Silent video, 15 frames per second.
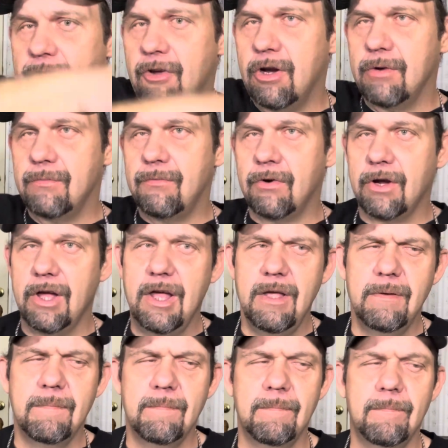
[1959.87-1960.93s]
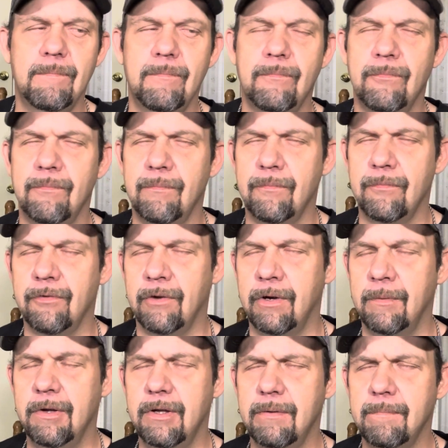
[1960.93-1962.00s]
earth, okay? So
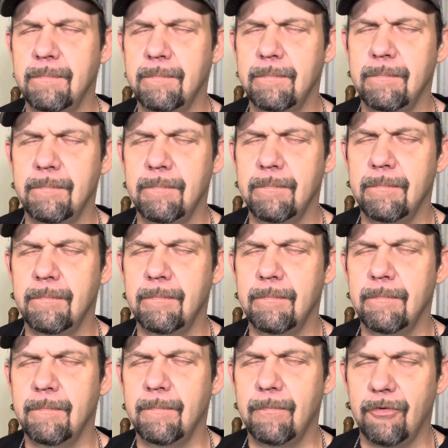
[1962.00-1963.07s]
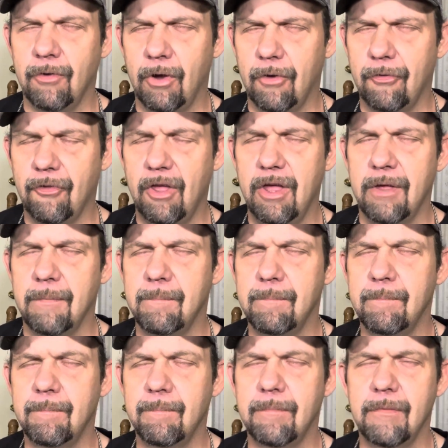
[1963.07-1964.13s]
I mean, so I'm saying,
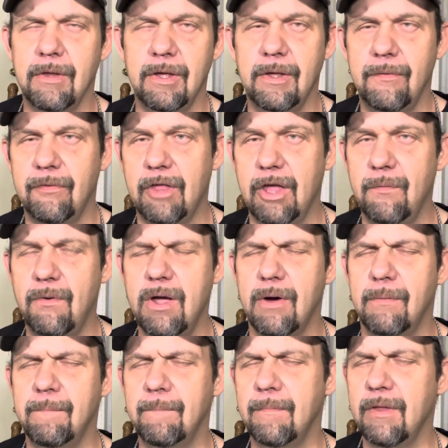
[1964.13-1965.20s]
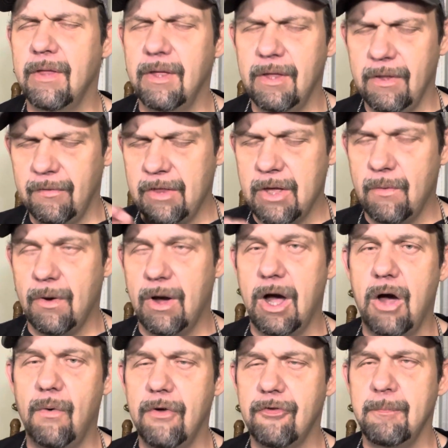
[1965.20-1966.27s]
they will. They will
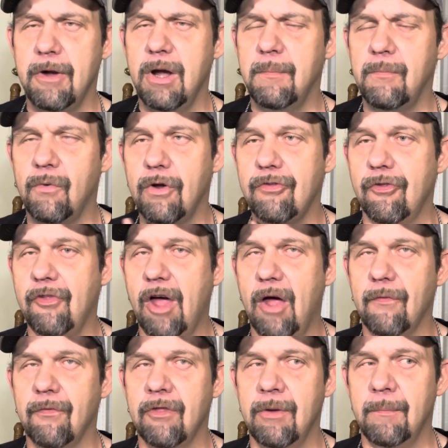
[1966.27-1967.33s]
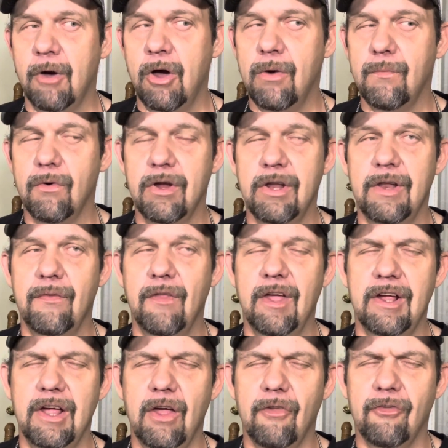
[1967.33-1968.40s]
always remember what you taught them over
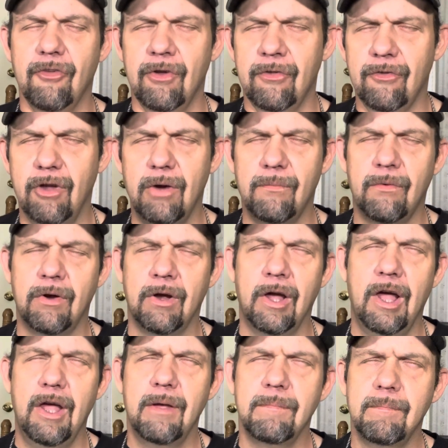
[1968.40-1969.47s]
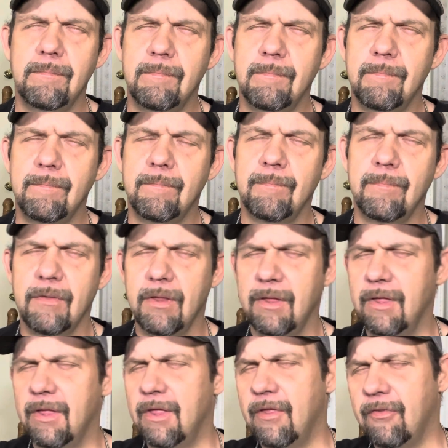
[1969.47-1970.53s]
anything else on this earth, okay?
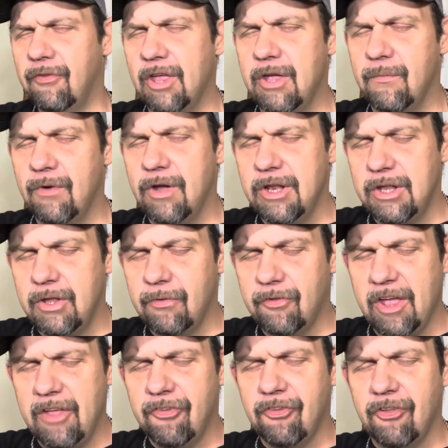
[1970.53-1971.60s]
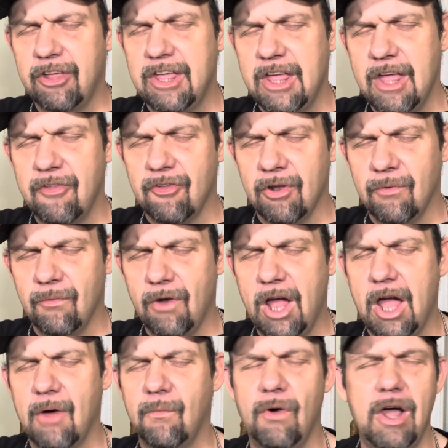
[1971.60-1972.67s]
See, when you teach the kids in the
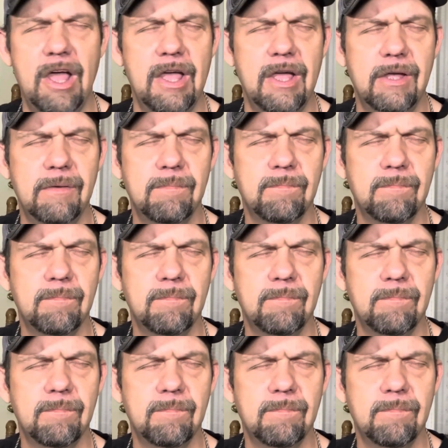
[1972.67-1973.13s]
right way,